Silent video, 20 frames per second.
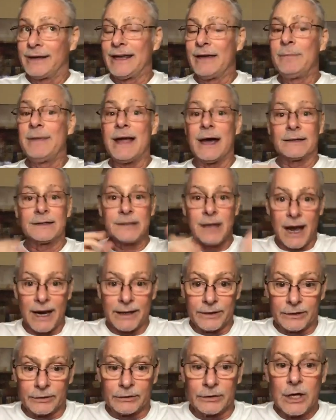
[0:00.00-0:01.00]
And I'm going to try
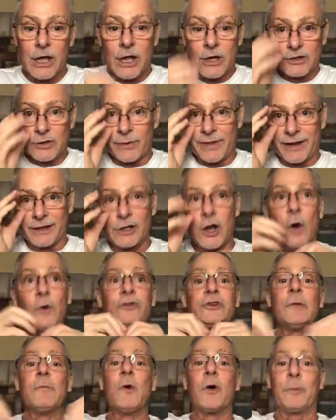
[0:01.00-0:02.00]
to have Spirit
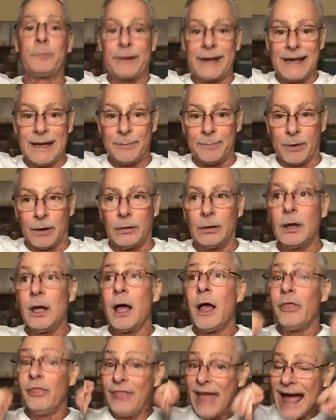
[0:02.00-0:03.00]
give me a title
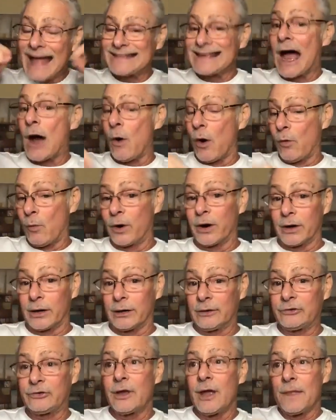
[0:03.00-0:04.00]
so that it goes to more
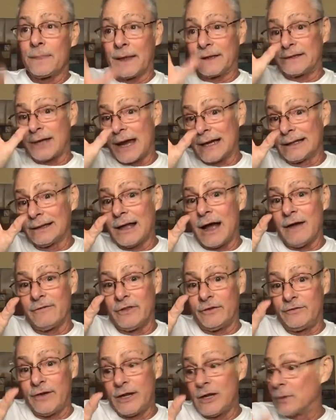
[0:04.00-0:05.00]
people. That's
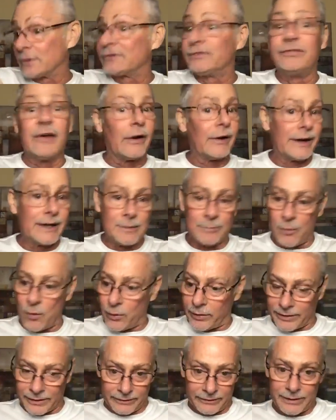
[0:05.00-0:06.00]
how it works. The
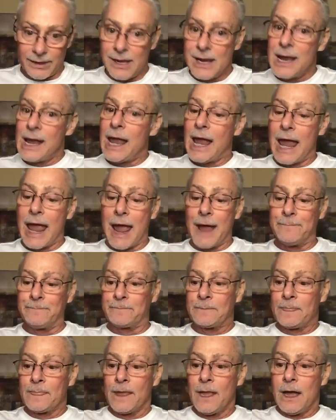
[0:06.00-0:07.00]
title of the video is
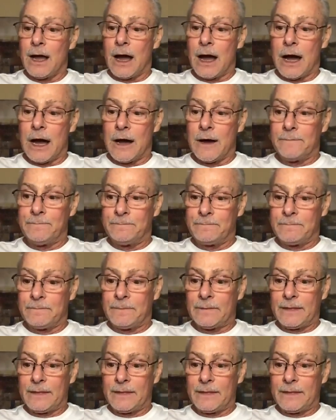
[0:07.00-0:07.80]
very important.